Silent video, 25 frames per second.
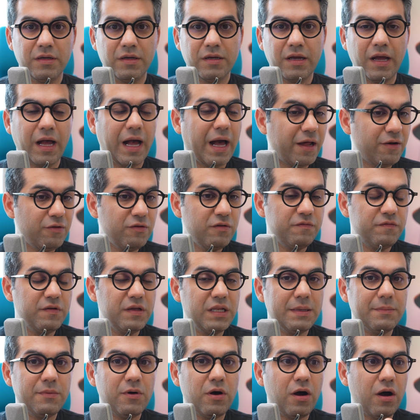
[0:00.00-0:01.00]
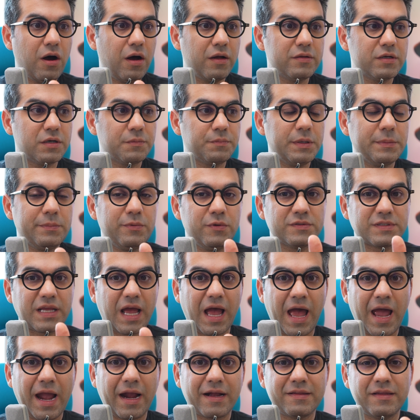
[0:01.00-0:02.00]
How do you feel about other people's
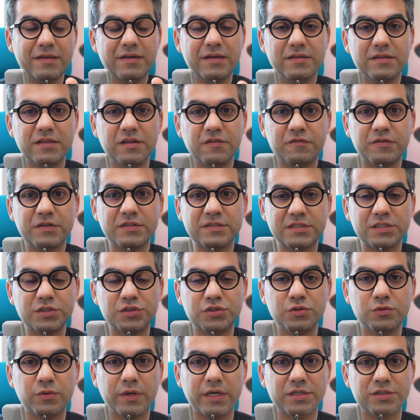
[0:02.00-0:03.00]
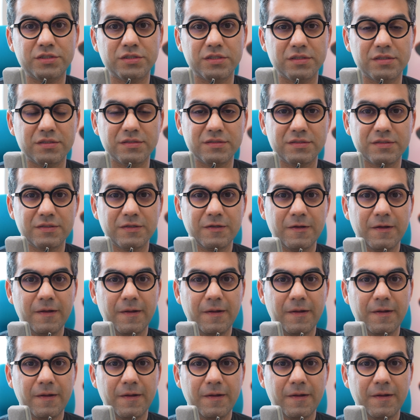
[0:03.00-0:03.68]
acting in different situations?